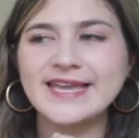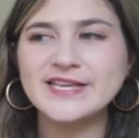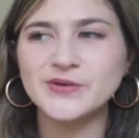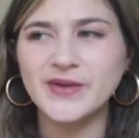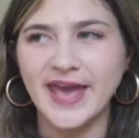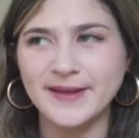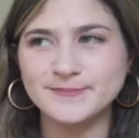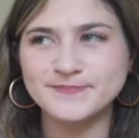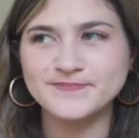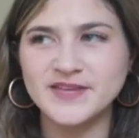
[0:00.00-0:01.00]
It's okay
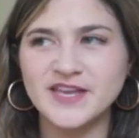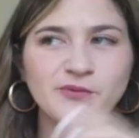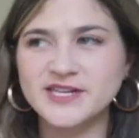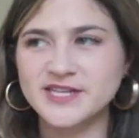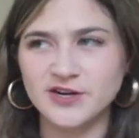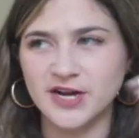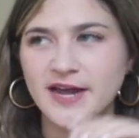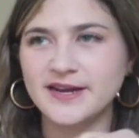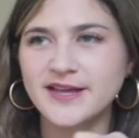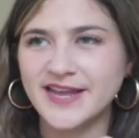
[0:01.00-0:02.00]
if we did or
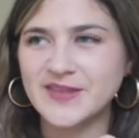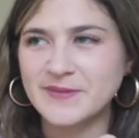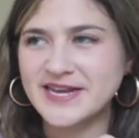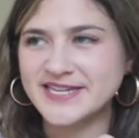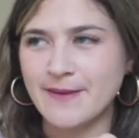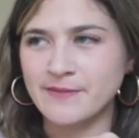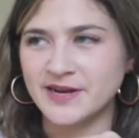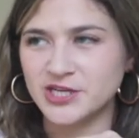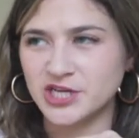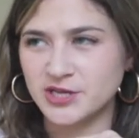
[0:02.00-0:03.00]
not. In the meantime, I'm
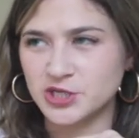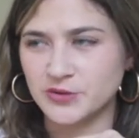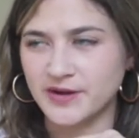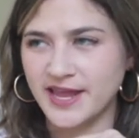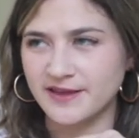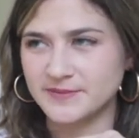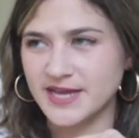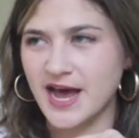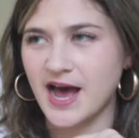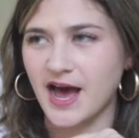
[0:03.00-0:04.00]
going to change your
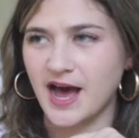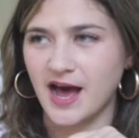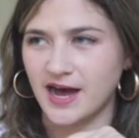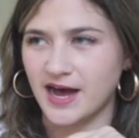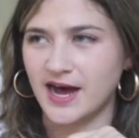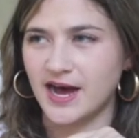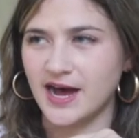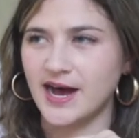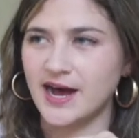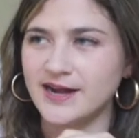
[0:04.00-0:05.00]
names. Ah, ha, ha,
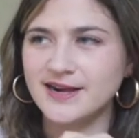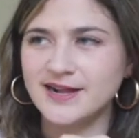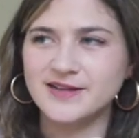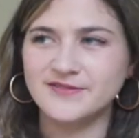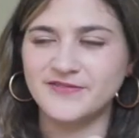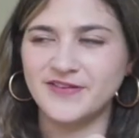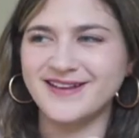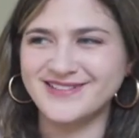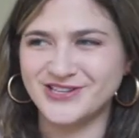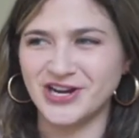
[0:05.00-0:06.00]
ha.
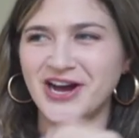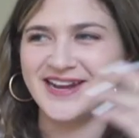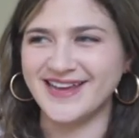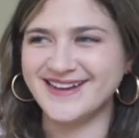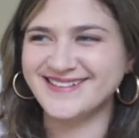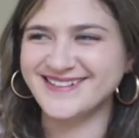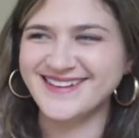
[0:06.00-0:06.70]
Johnny.